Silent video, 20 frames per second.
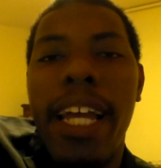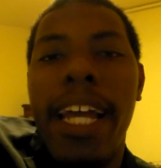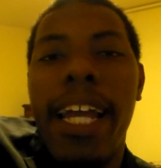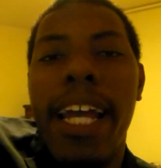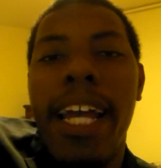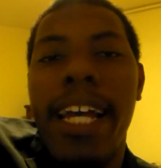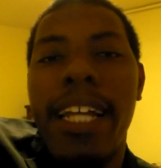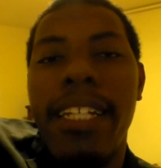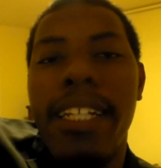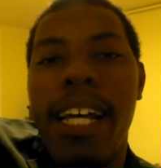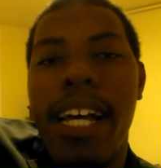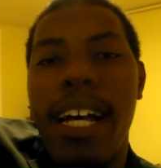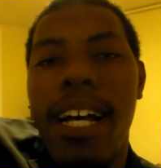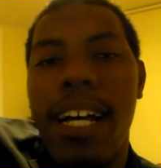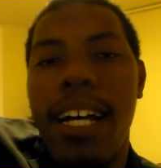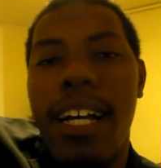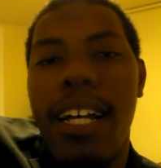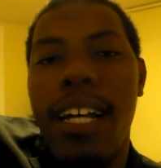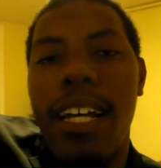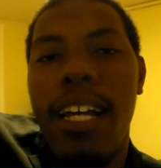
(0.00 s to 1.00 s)
And
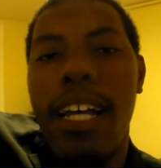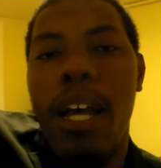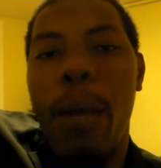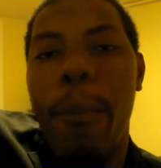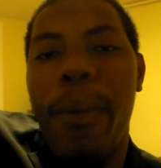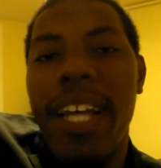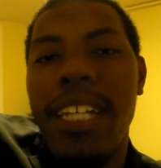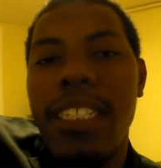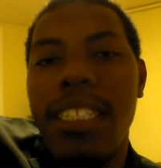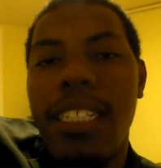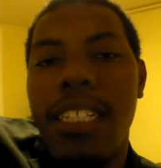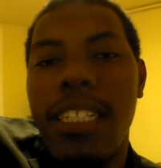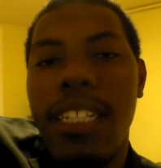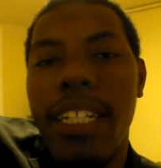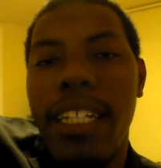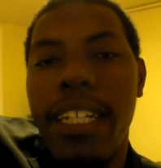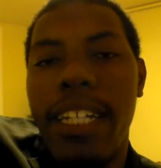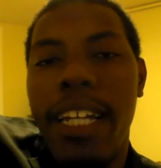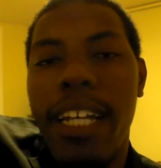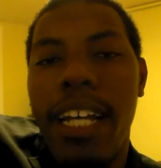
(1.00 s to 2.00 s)

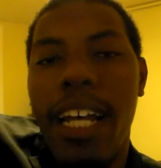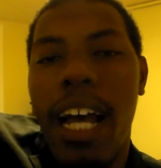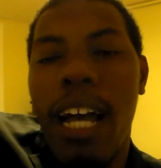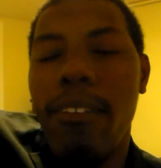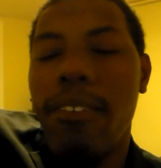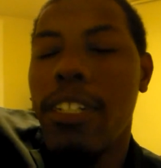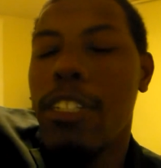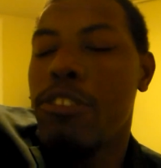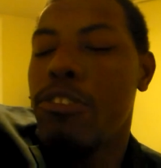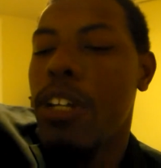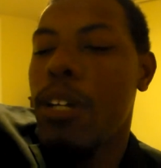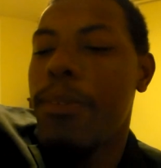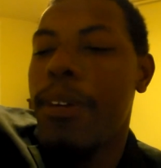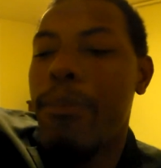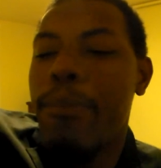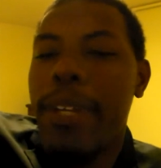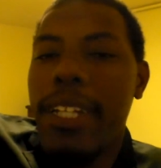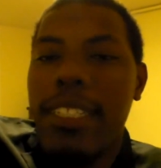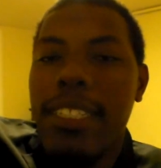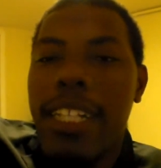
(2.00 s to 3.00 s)
basically, I'm going to try my
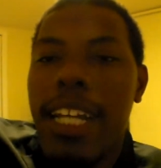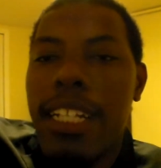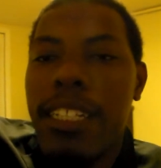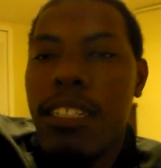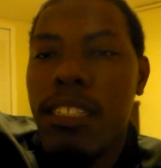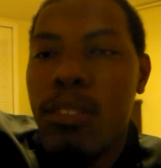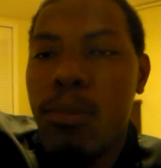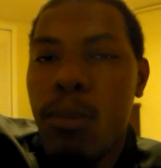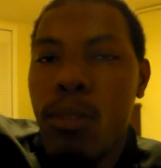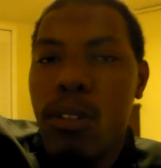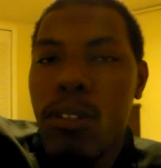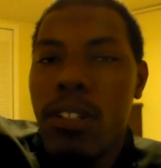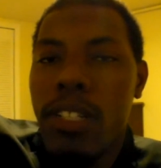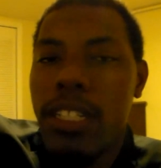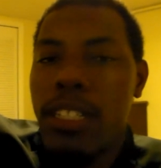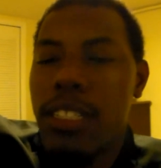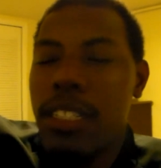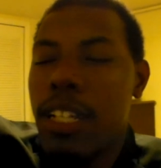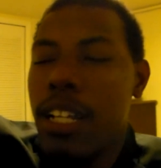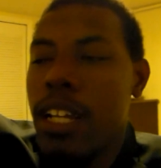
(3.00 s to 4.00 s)
best not to spoil
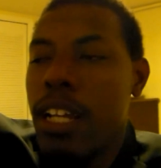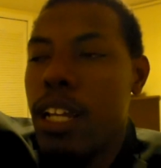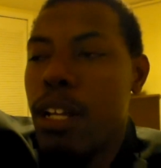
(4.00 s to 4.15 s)
this,